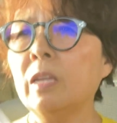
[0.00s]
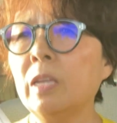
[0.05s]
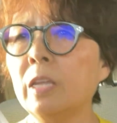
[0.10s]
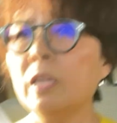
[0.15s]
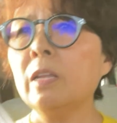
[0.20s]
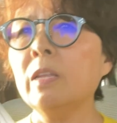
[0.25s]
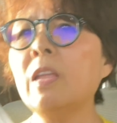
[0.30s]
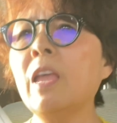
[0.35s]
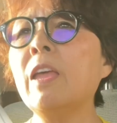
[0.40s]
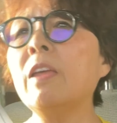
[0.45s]

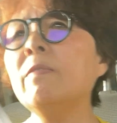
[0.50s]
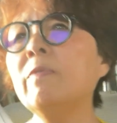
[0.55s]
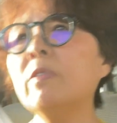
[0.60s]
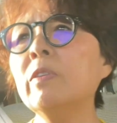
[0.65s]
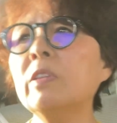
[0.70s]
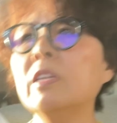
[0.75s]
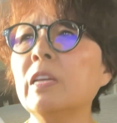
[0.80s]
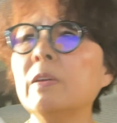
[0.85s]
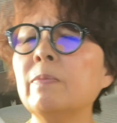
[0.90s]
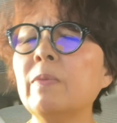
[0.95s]
and
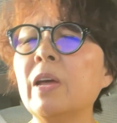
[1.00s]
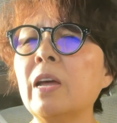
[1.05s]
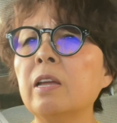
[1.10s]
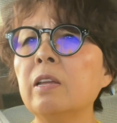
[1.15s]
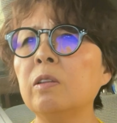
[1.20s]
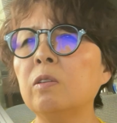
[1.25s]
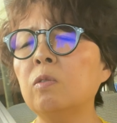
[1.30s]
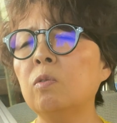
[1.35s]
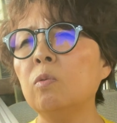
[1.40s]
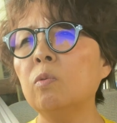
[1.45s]
every time
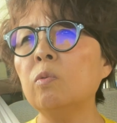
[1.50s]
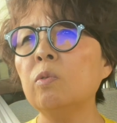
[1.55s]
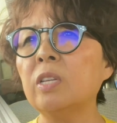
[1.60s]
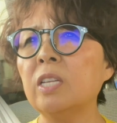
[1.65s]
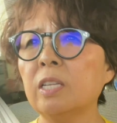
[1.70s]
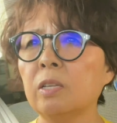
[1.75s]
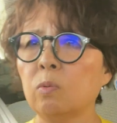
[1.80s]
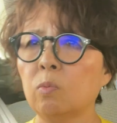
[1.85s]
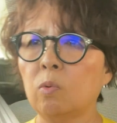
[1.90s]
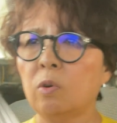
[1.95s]
I do
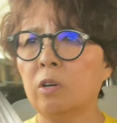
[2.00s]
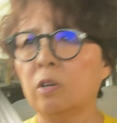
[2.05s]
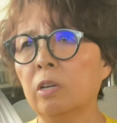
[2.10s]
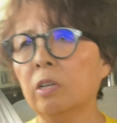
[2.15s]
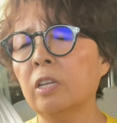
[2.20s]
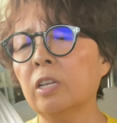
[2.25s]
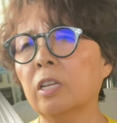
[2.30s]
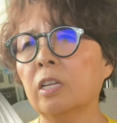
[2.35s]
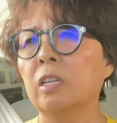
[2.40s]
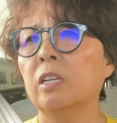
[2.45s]
this
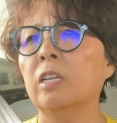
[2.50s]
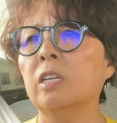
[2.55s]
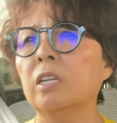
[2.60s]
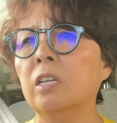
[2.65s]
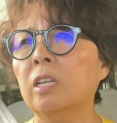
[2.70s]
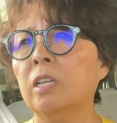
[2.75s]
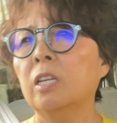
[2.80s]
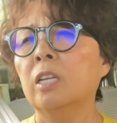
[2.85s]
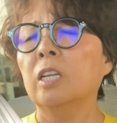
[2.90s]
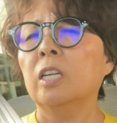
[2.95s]
work,
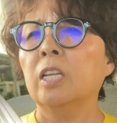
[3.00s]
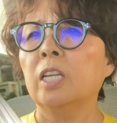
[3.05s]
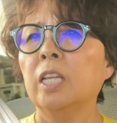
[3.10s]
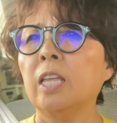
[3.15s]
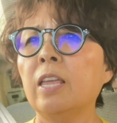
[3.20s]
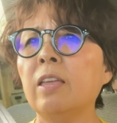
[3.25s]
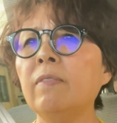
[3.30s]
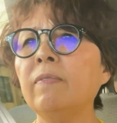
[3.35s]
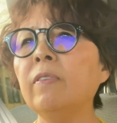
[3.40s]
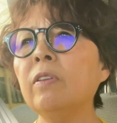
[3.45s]

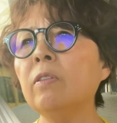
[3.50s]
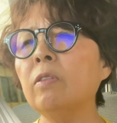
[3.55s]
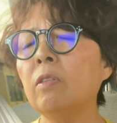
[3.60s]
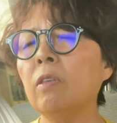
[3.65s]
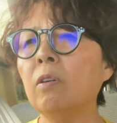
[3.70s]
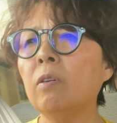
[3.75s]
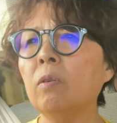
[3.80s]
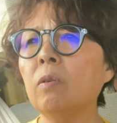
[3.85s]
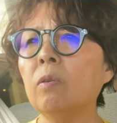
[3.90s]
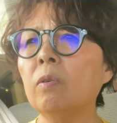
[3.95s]
even
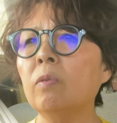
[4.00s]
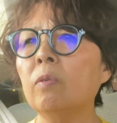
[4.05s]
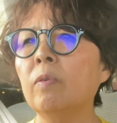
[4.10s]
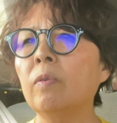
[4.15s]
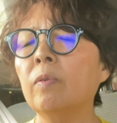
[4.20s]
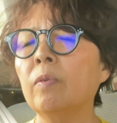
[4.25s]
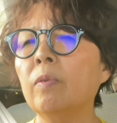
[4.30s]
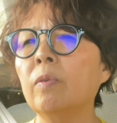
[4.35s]
though